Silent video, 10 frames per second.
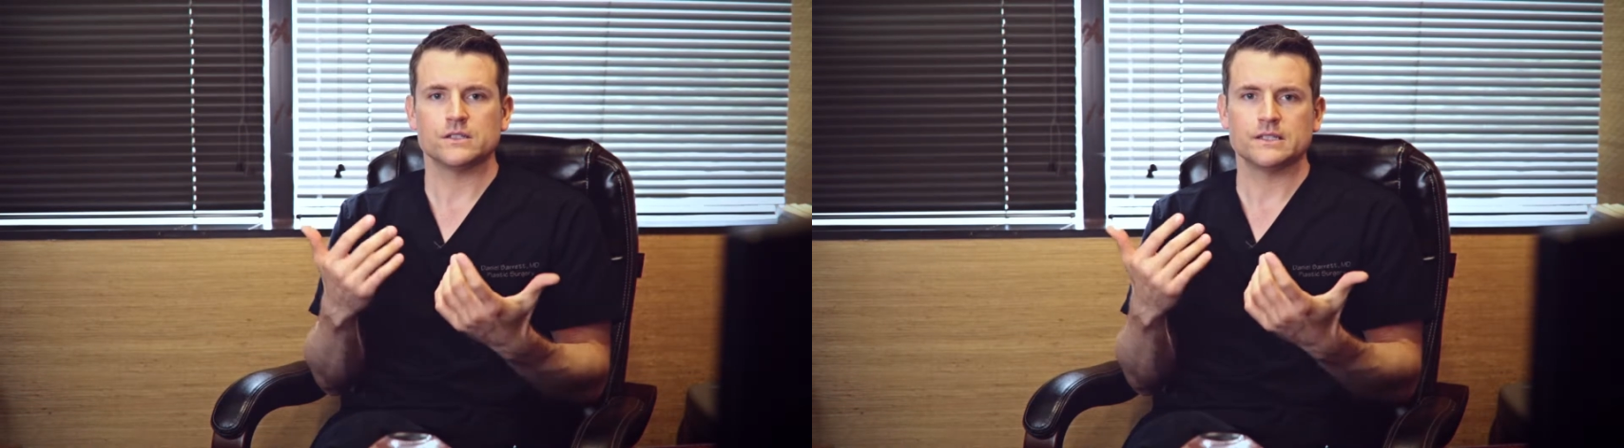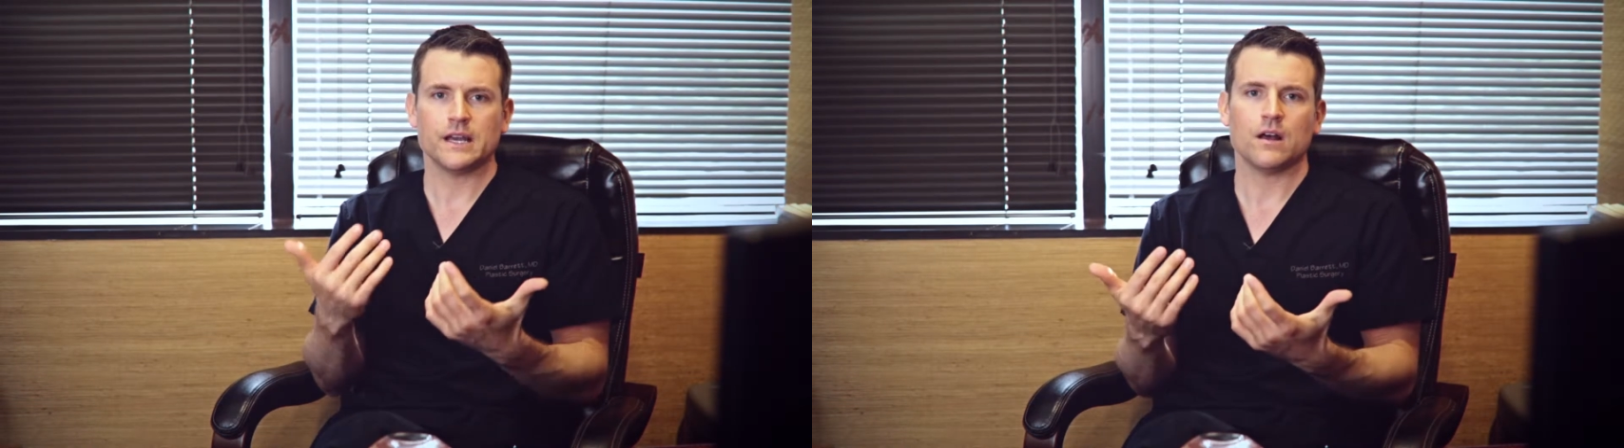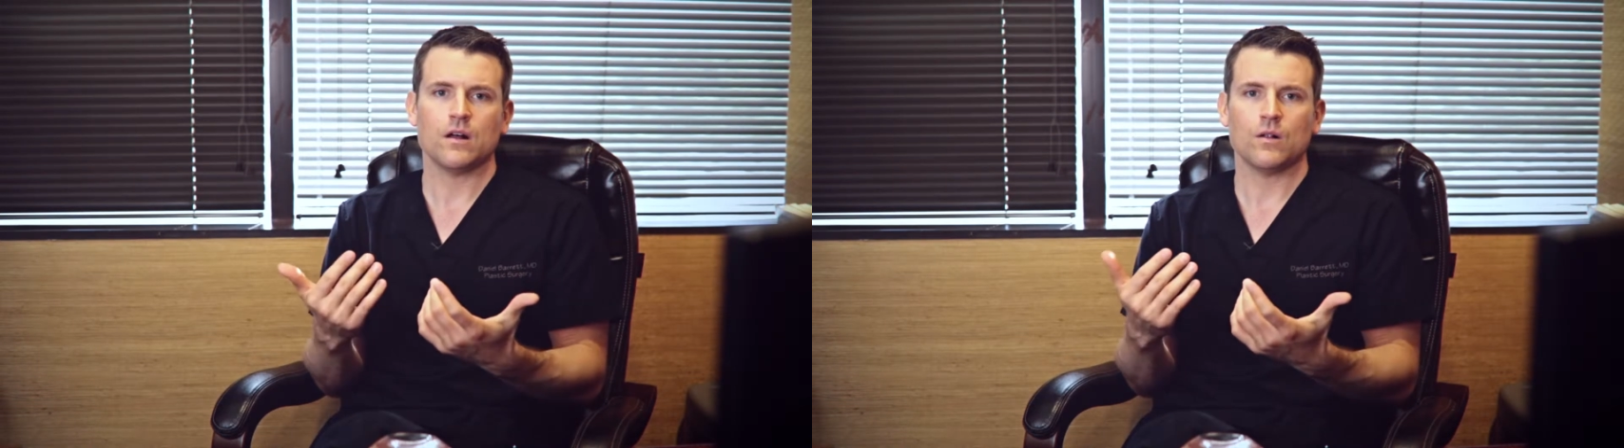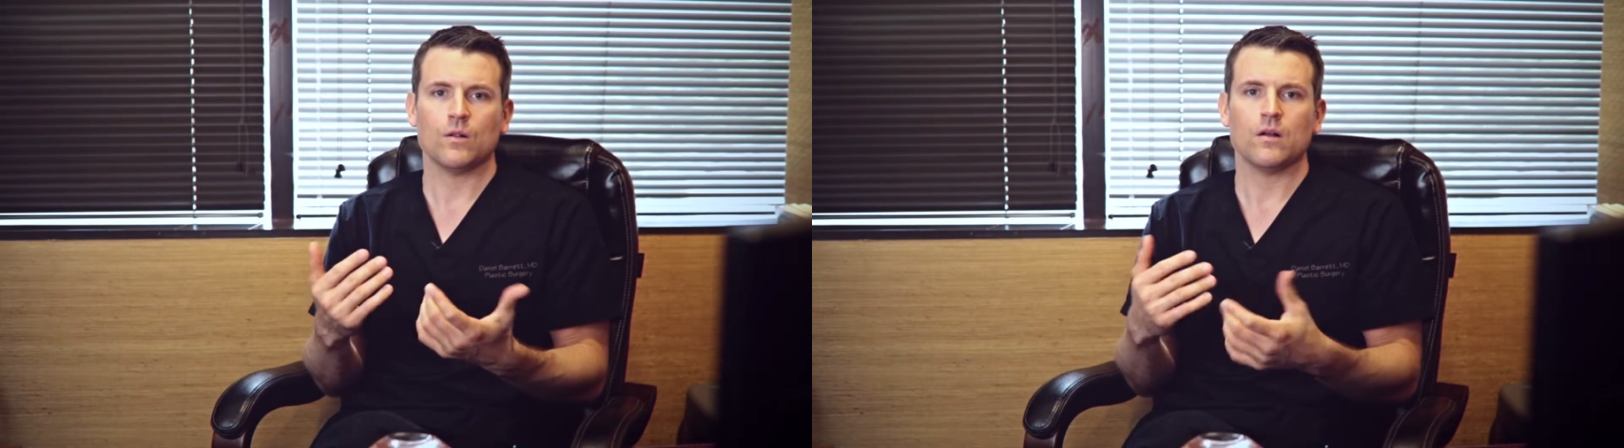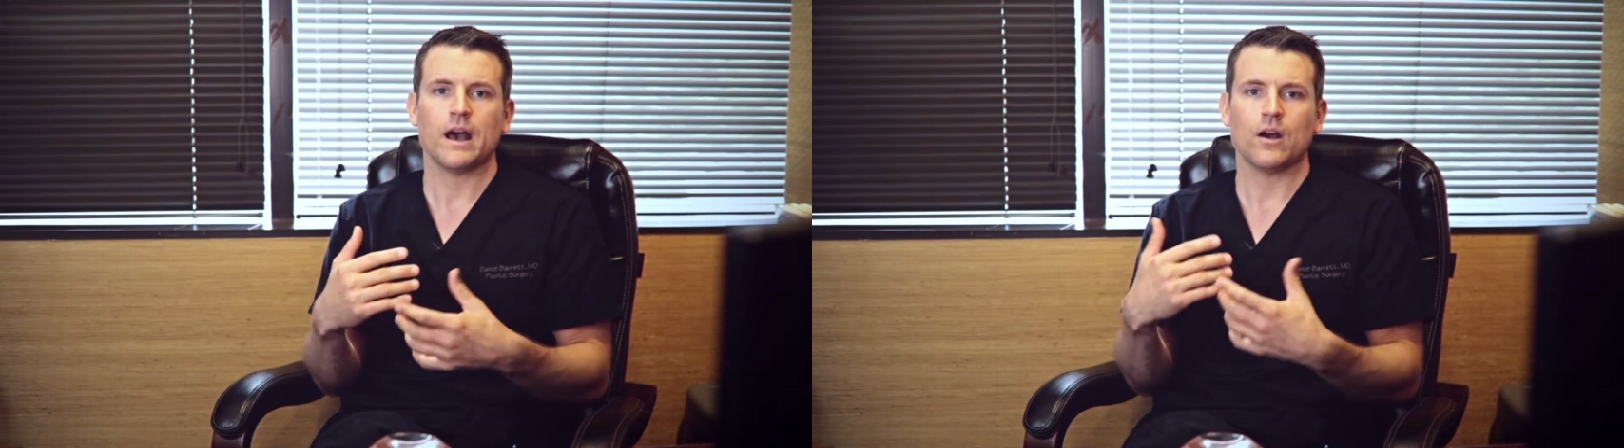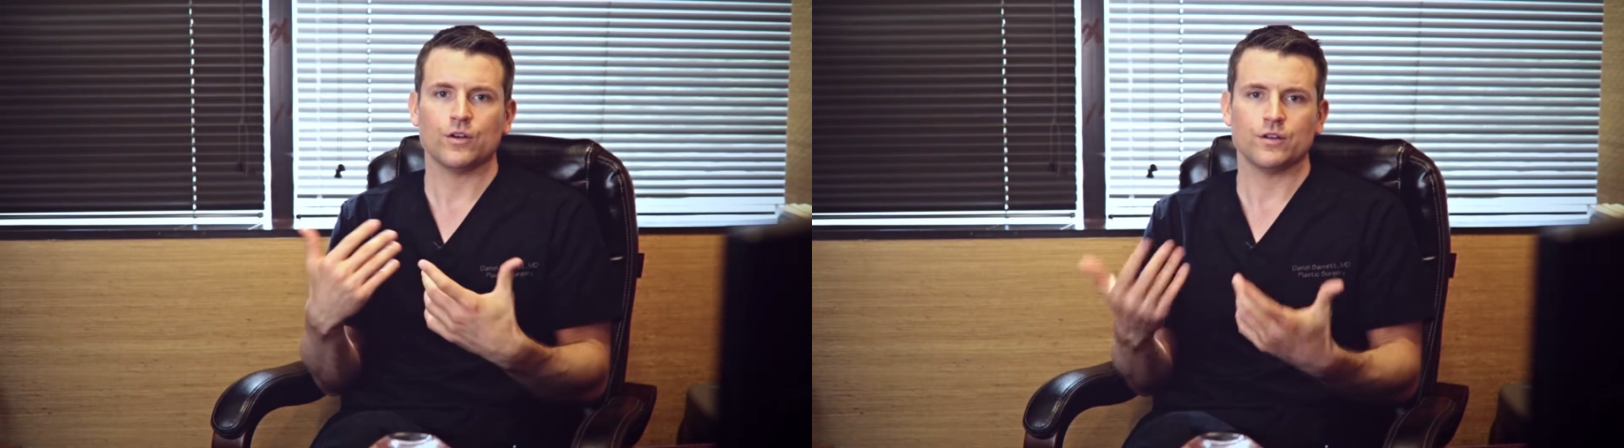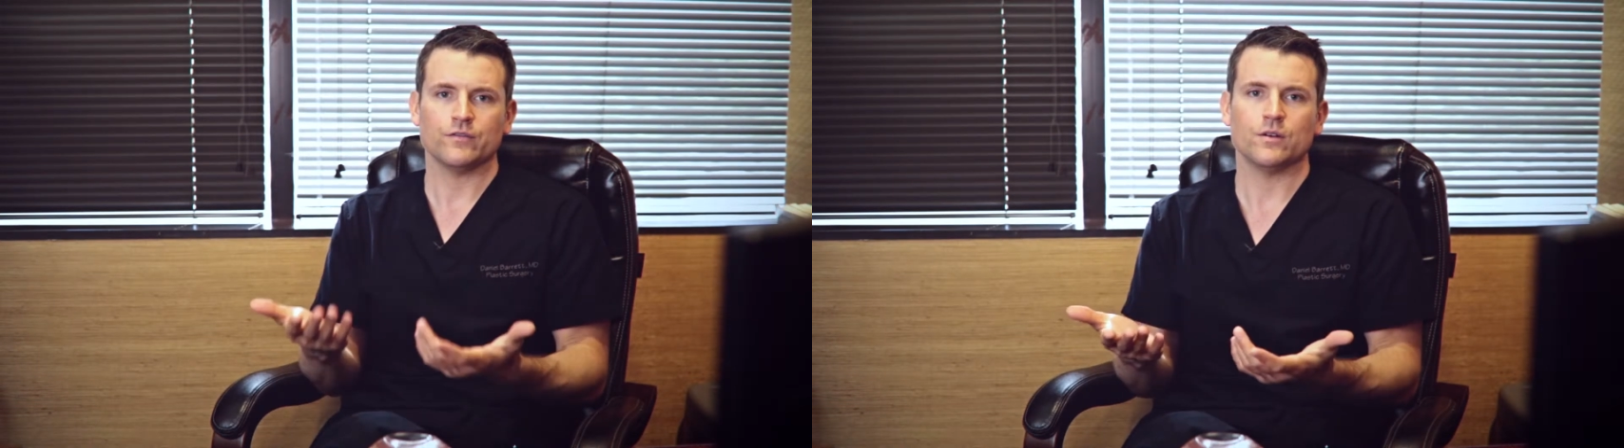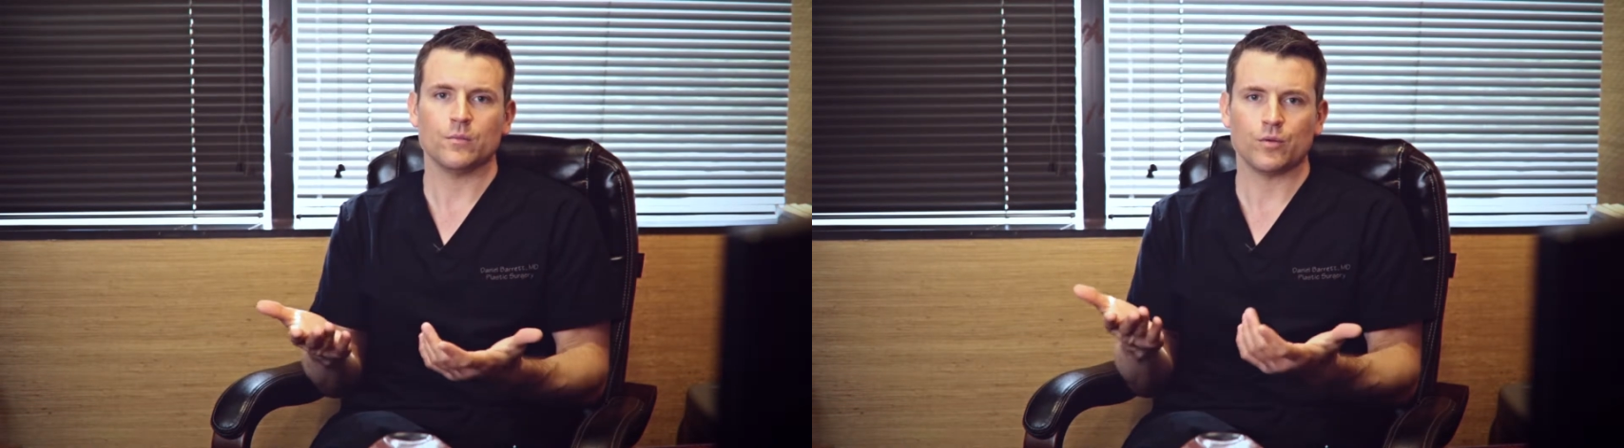to tell how good
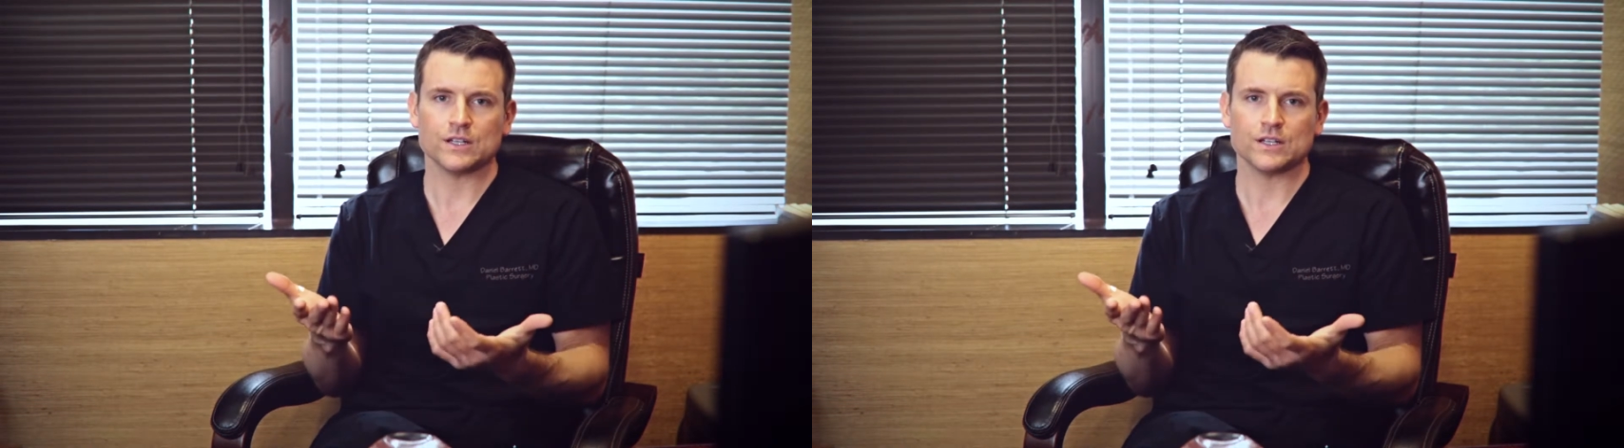of a